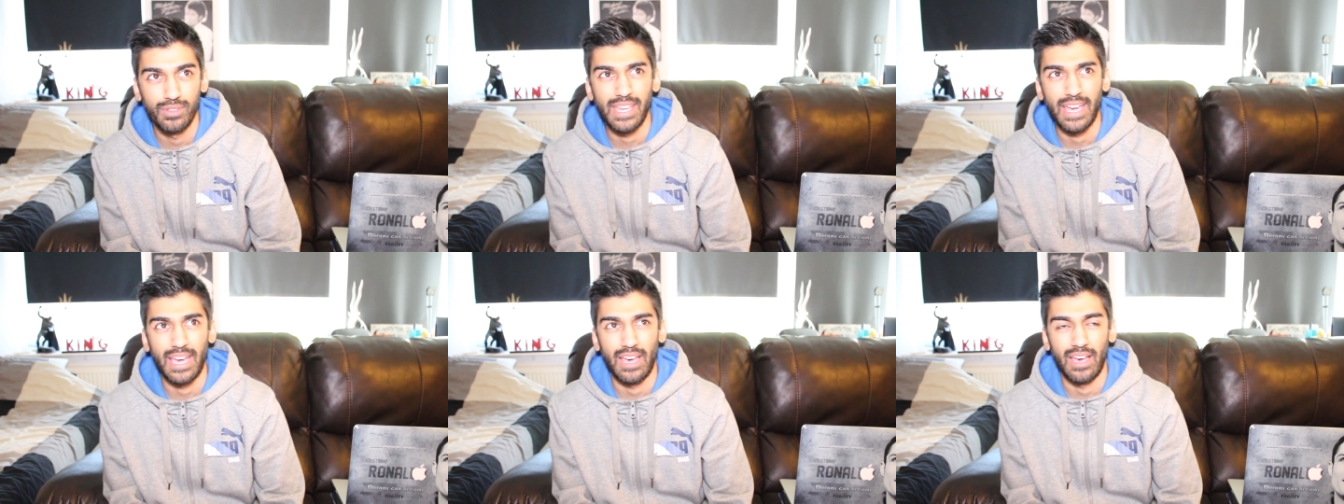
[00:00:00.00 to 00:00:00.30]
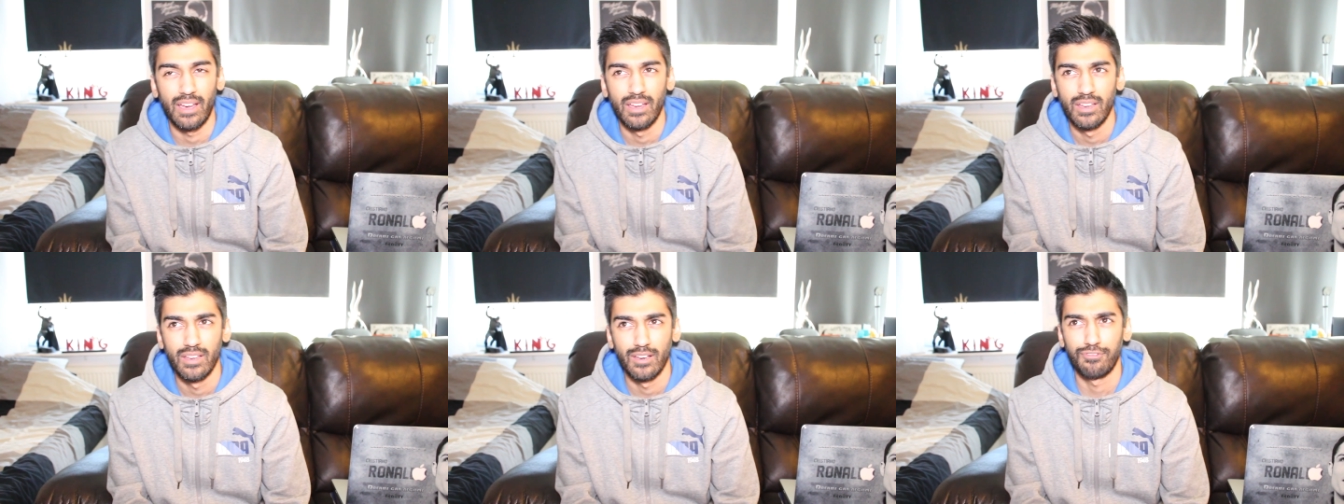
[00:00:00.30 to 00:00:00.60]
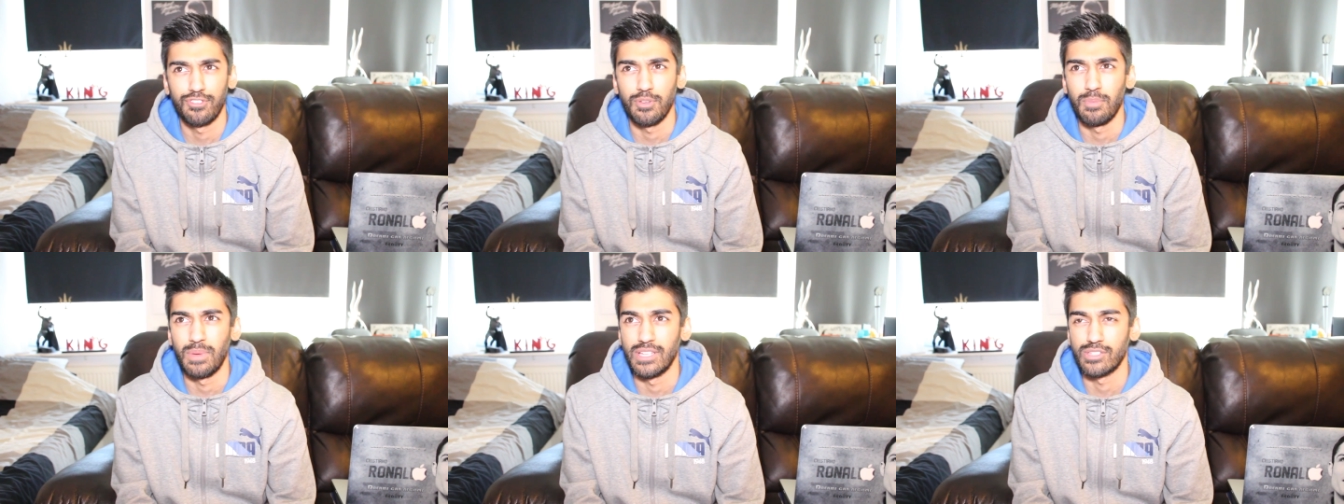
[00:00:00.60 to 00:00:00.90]
yeah, a
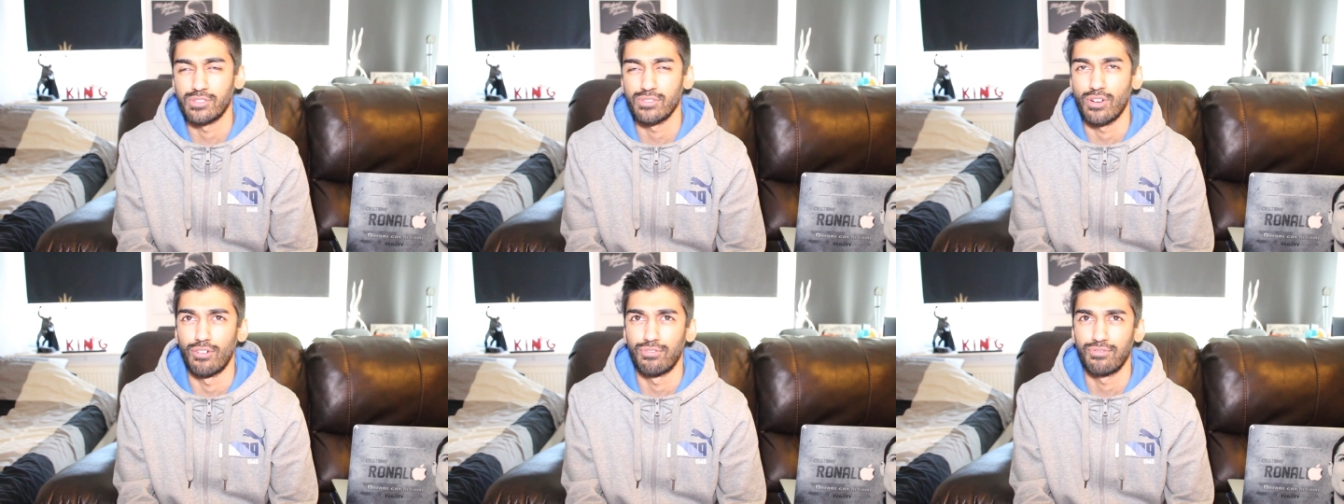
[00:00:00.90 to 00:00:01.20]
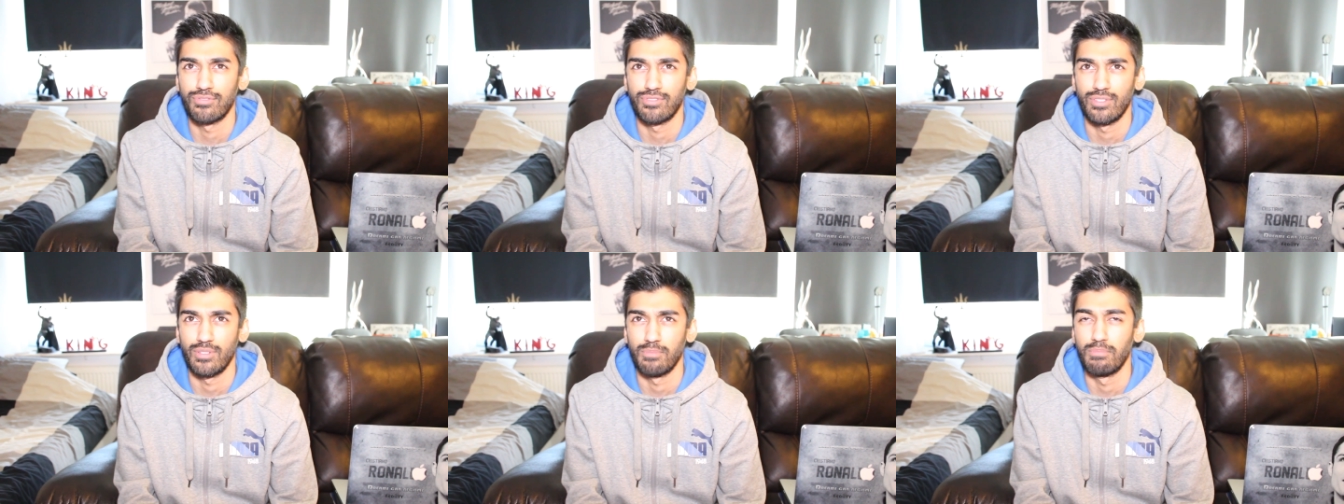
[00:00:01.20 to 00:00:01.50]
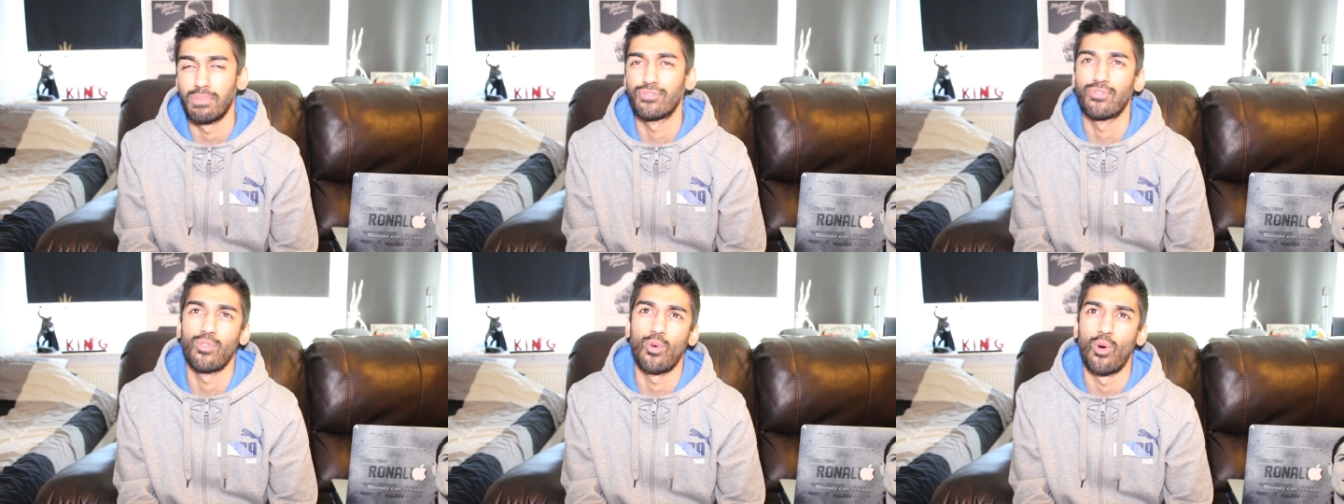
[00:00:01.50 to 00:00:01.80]
few minutes off
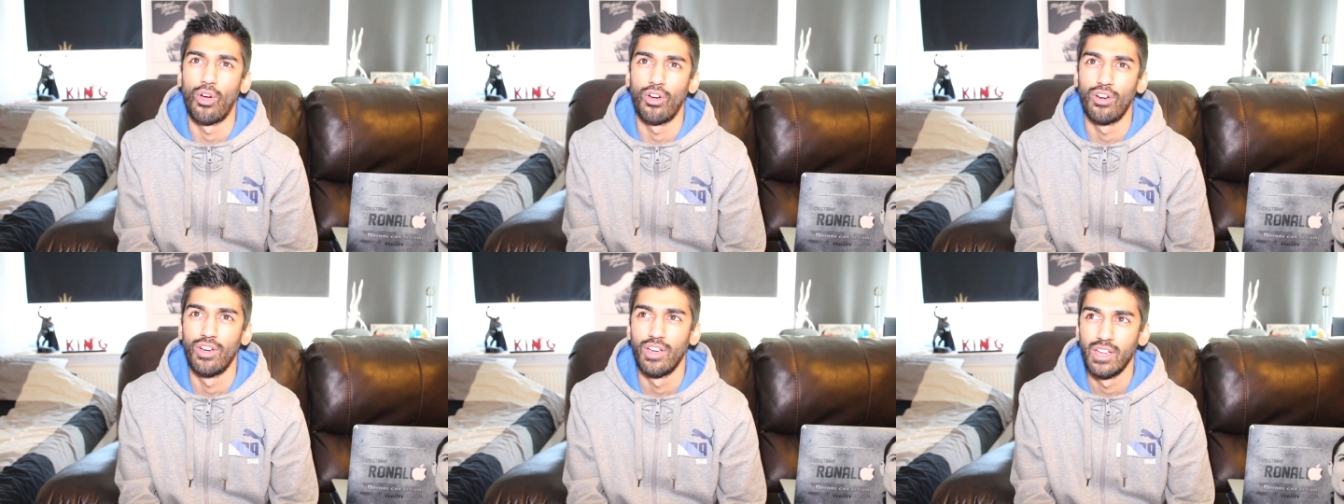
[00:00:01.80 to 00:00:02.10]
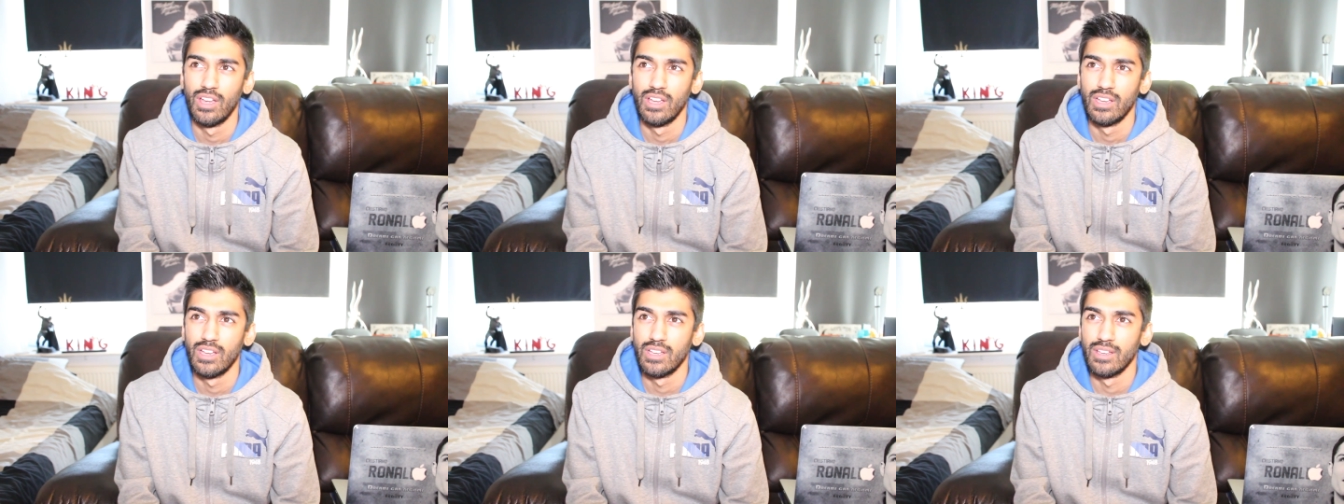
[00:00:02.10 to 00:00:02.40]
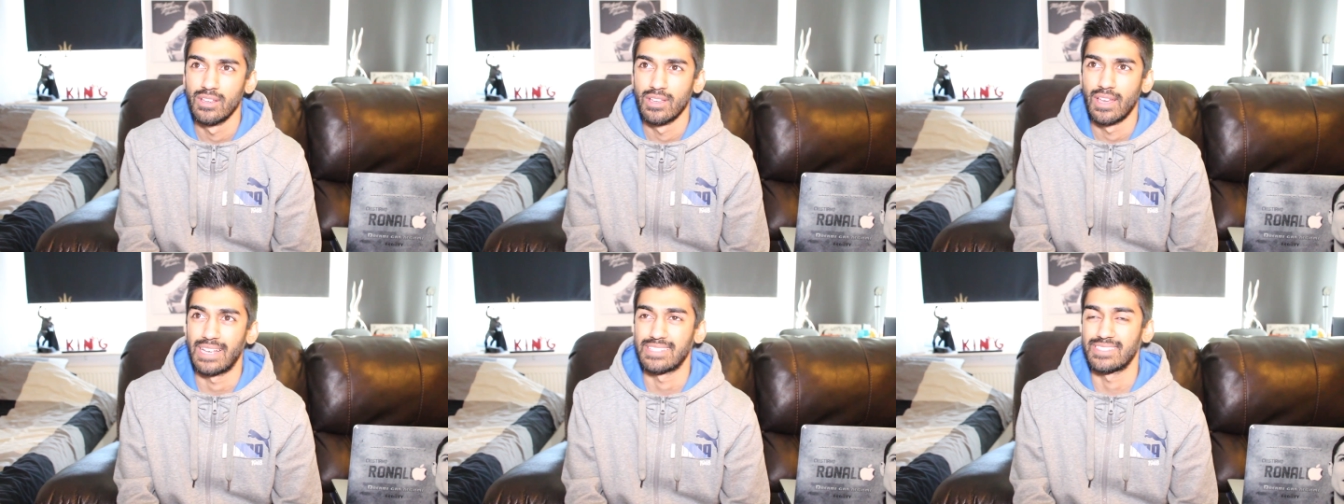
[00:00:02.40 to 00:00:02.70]
before
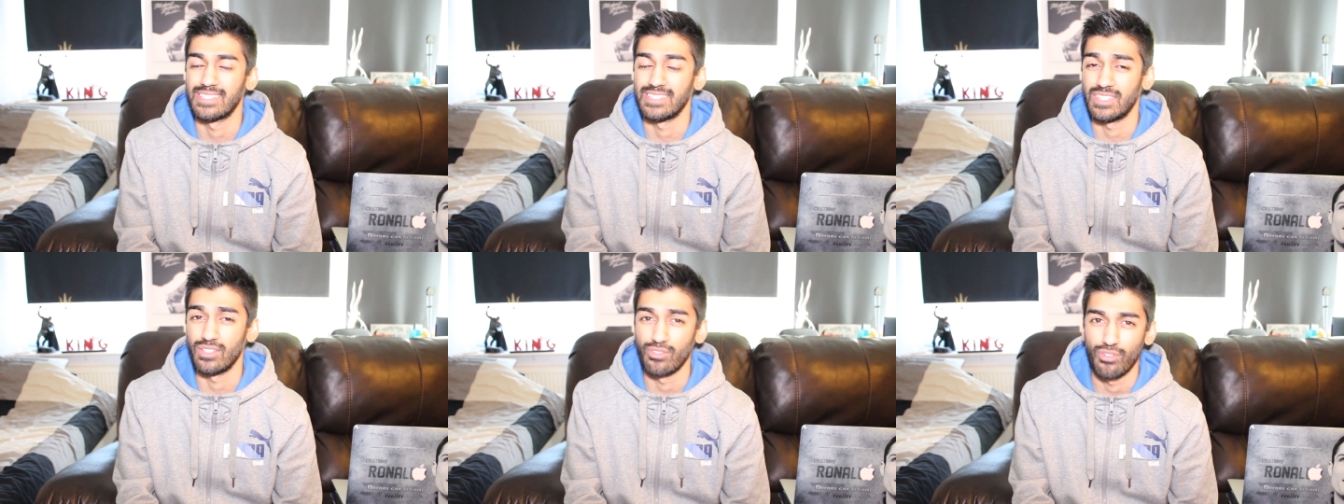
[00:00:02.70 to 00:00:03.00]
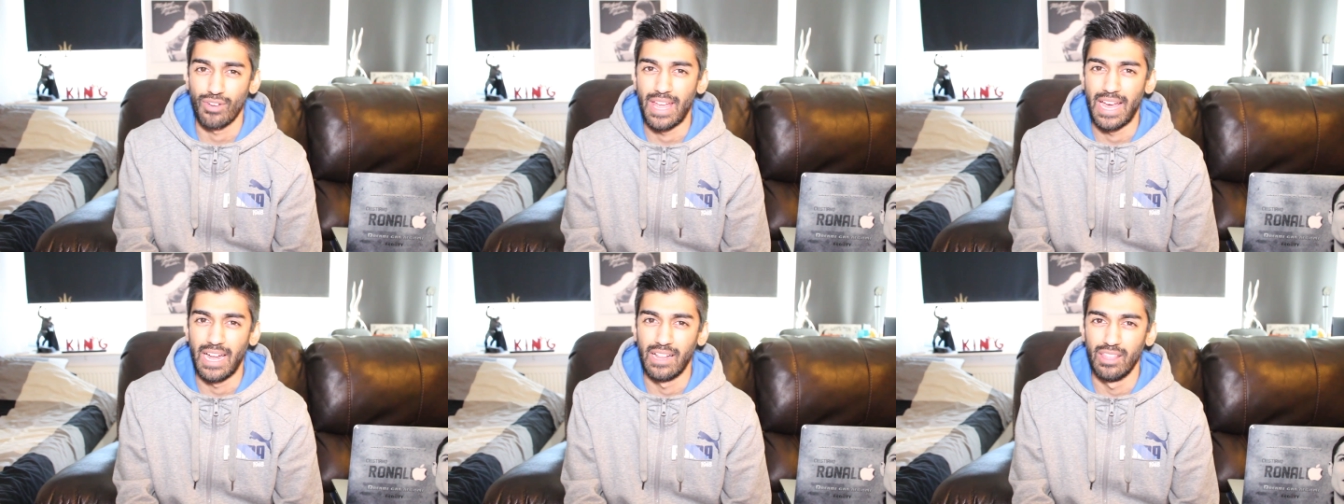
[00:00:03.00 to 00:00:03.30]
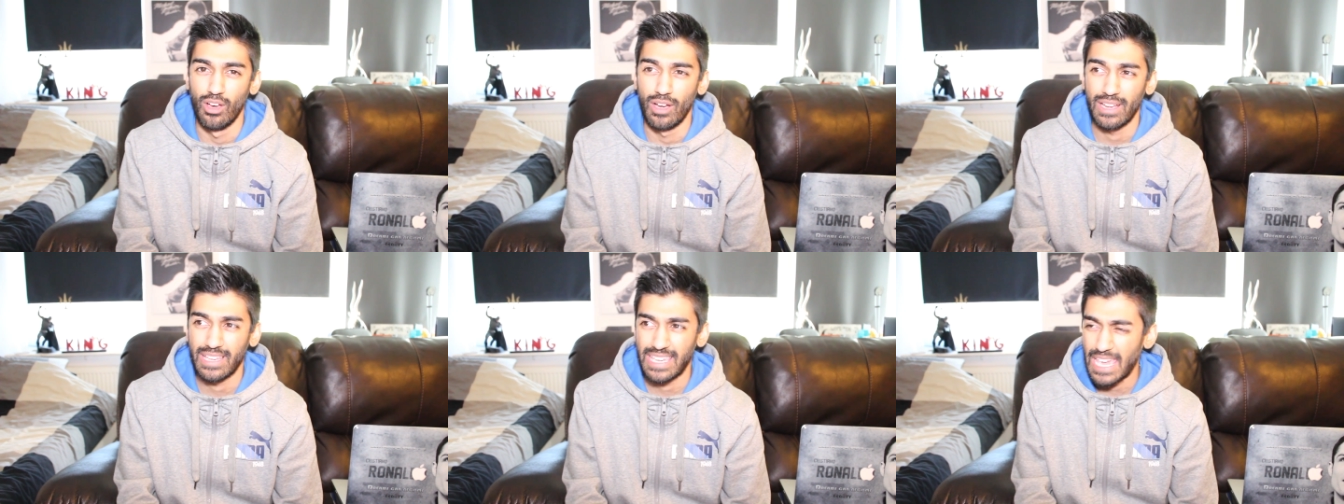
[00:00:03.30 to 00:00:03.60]
assisting Ronaldo.